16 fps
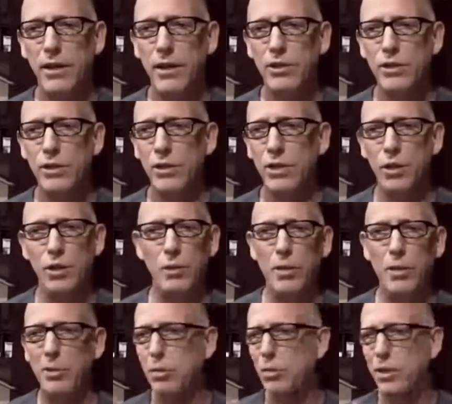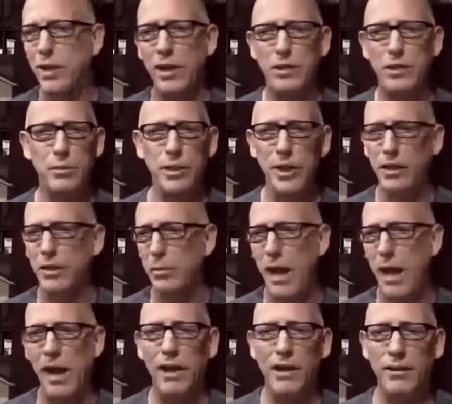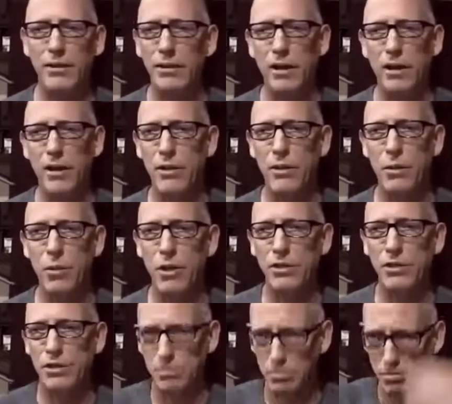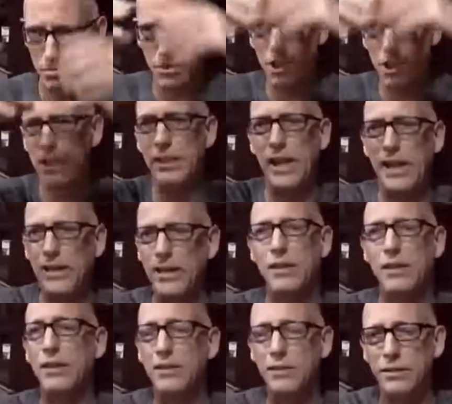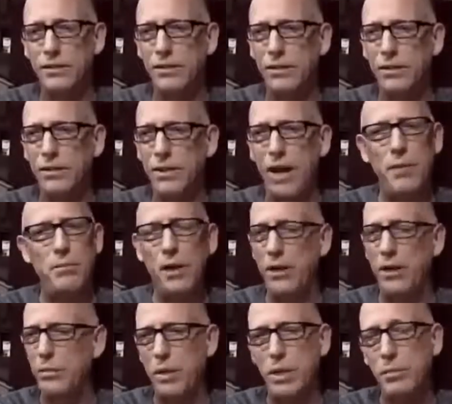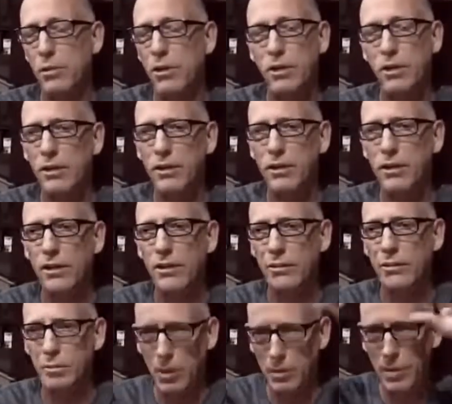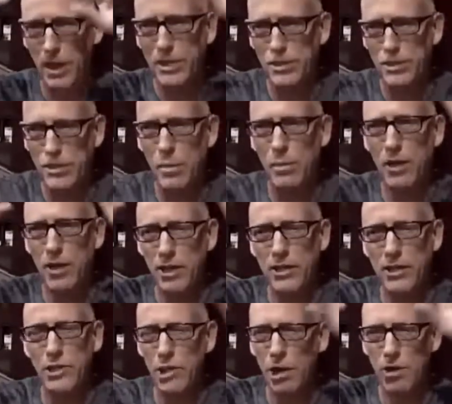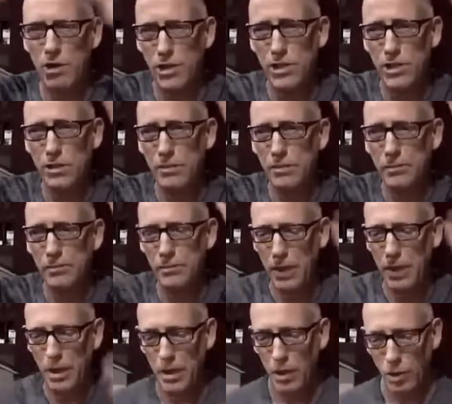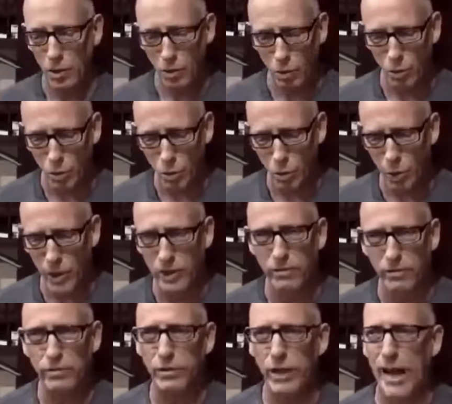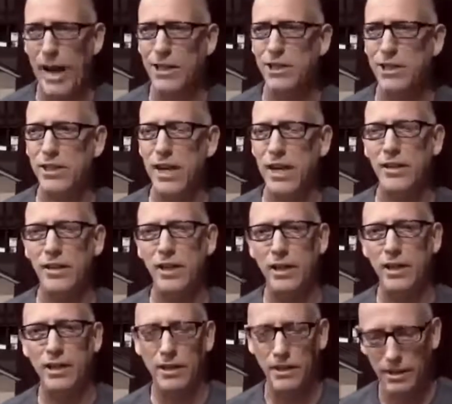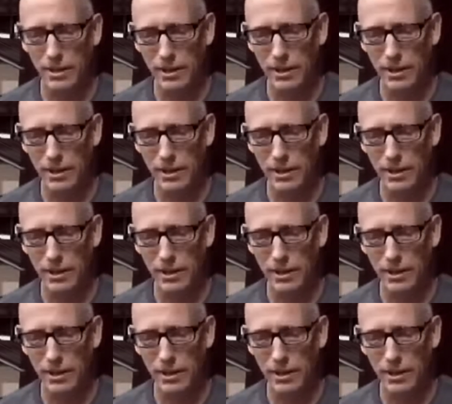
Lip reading: So the only people who get to be on the ballot are the ones selected, not by the people, but by somebody in charge. We've accidentally